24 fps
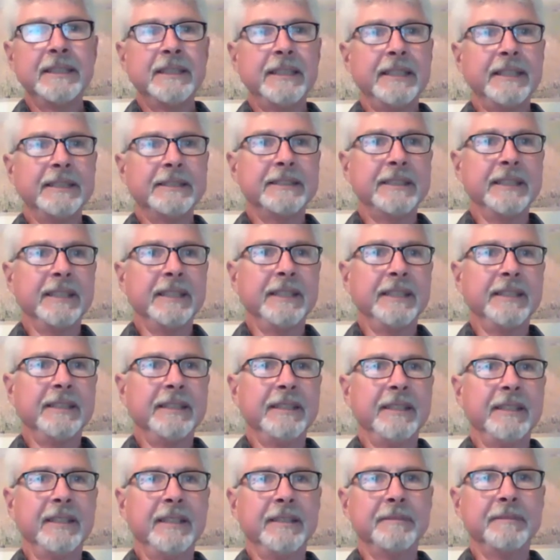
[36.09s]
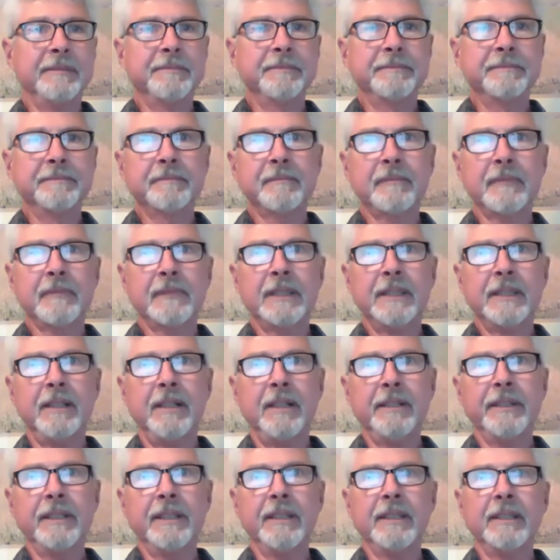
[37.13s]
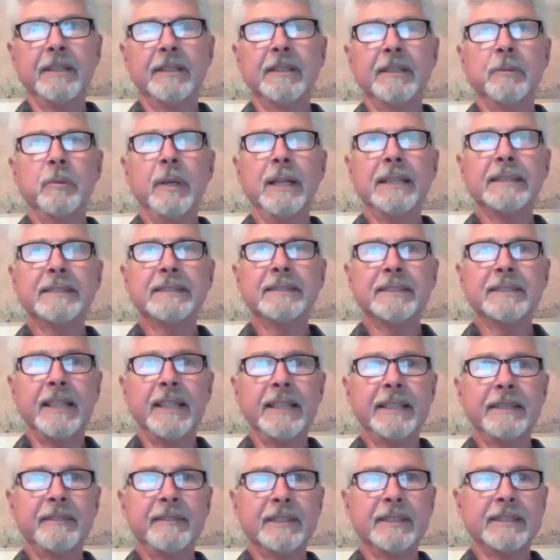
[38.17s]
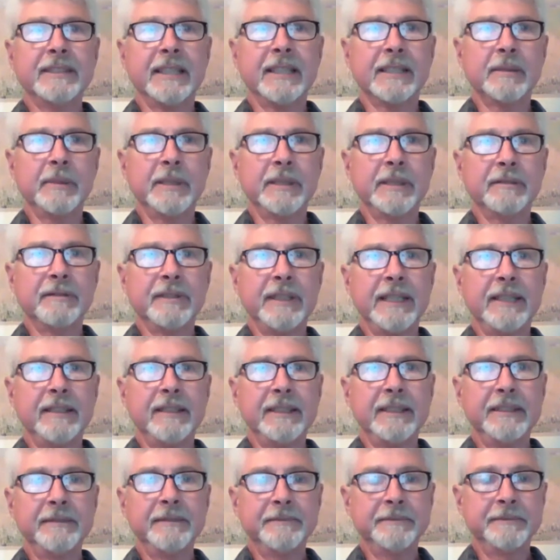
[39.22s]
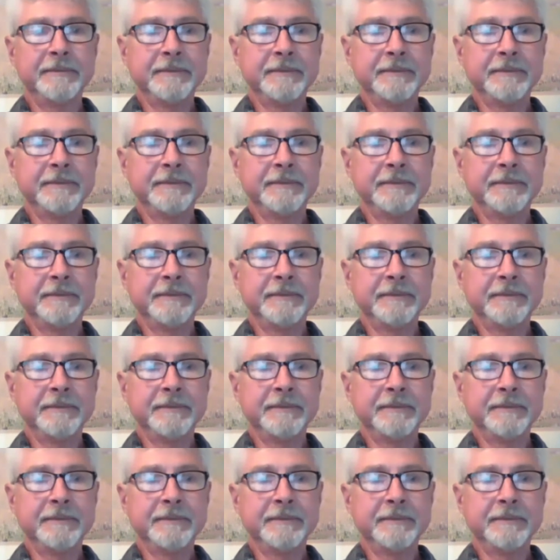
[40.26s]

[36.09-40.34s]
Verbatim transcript: It's in uh, on the west side of the Sacramento Valley,